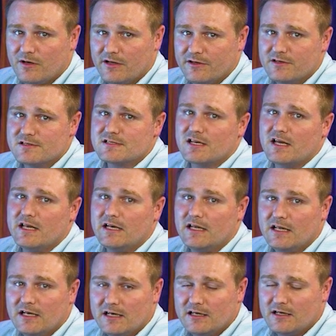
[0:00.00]
to on their site,
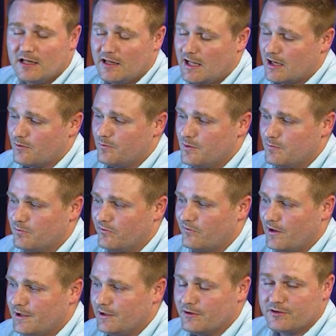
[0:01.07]
and a lot of people
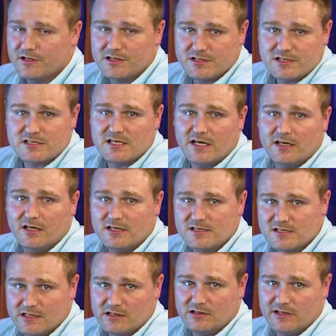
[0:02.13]
find out they just send a
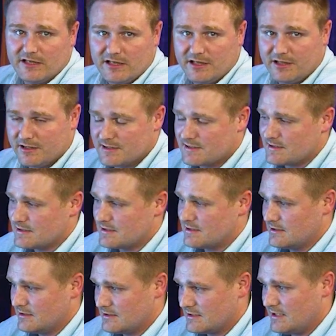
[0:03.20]
single 8 gig
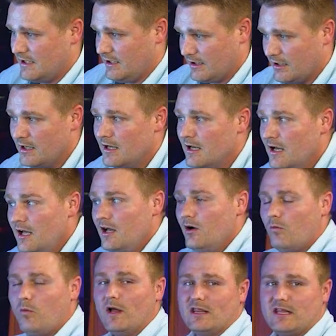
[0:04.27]
stick.
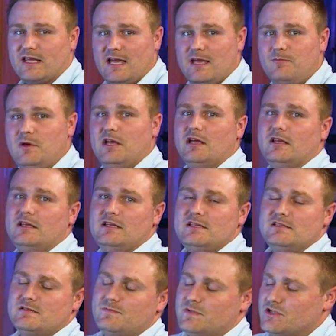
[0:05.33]
With gaming in
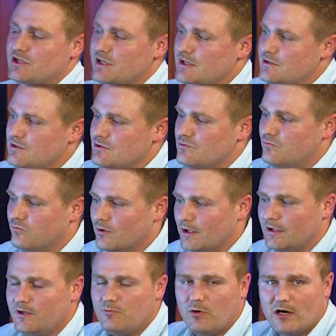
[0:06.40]
these machines, you'd
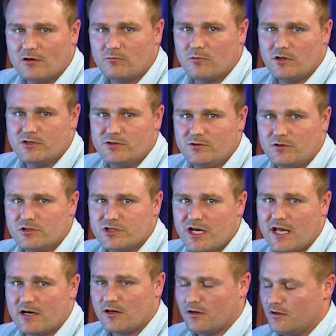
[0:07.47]
really want to run dual
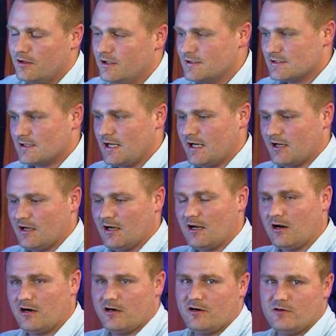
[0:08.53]
channel. It's like a
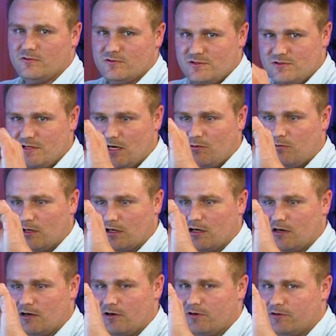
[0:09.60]
garden hose. You got one
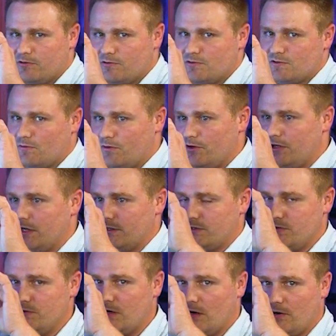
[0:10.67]
garden hose or you got
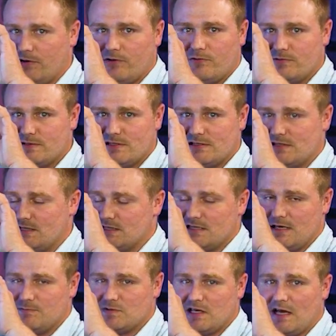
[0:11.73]
two garden hoses of the
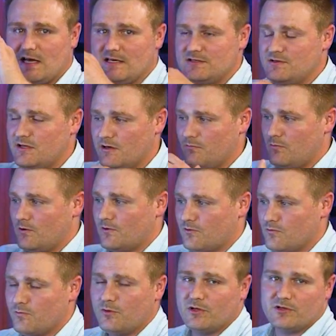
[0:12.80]
same size, you get more
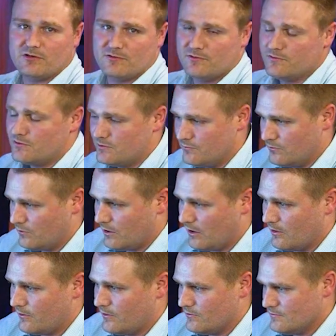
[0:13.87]
throughput through dual
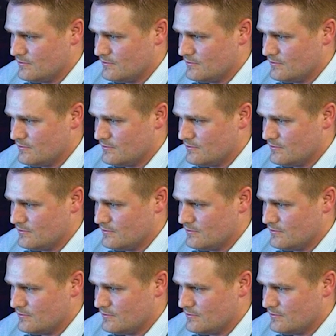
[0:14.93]
garden